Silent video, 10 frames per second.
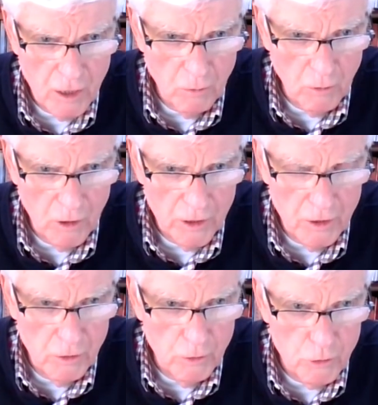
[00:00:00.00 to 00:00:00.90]
I will
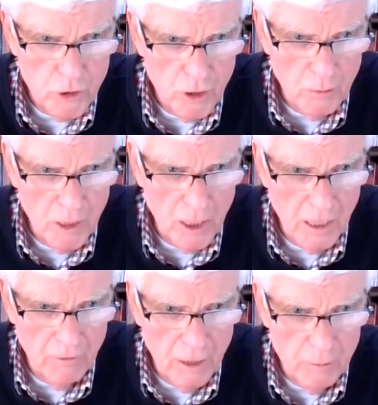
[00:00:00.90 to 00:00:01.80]
introduce him
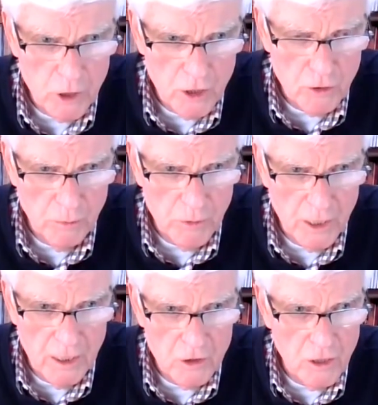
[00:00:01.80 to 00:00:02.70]
and have him say some
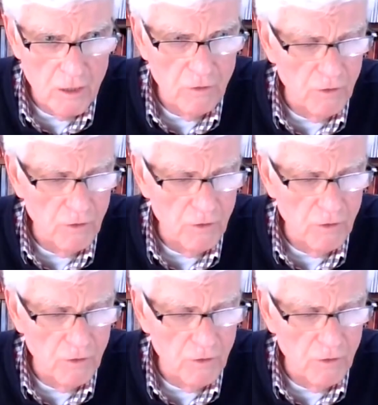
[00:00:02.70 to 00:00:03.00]
things, and